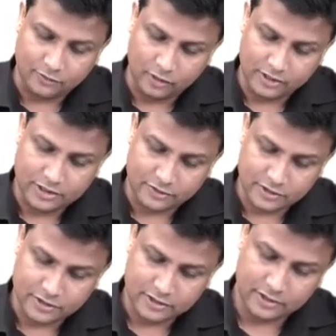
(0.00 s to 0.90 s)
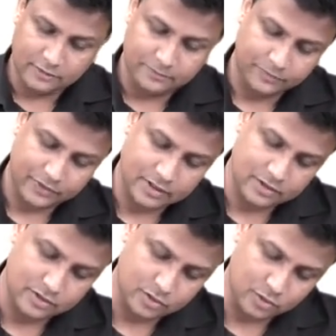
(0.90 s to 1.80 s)
of all these structures here.
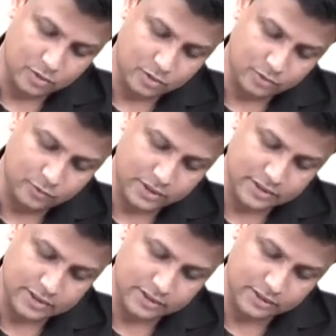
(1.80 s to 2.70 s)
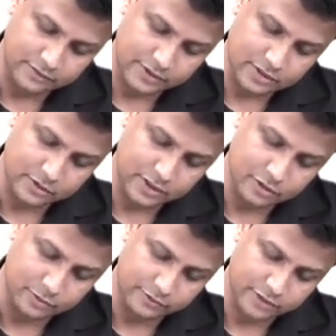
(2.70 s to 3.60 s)
So what is this nerve which is going
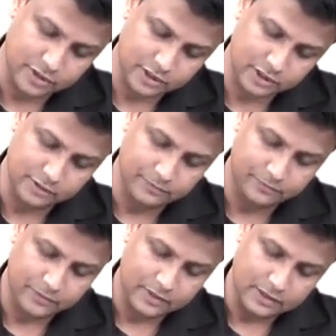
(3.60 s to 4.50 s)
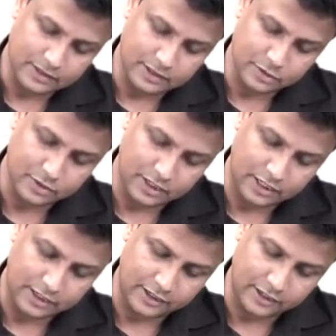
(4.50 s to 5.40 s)
superficial here? That's your
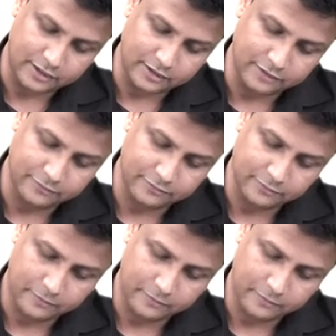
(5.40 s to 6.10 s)
ulnar nerve.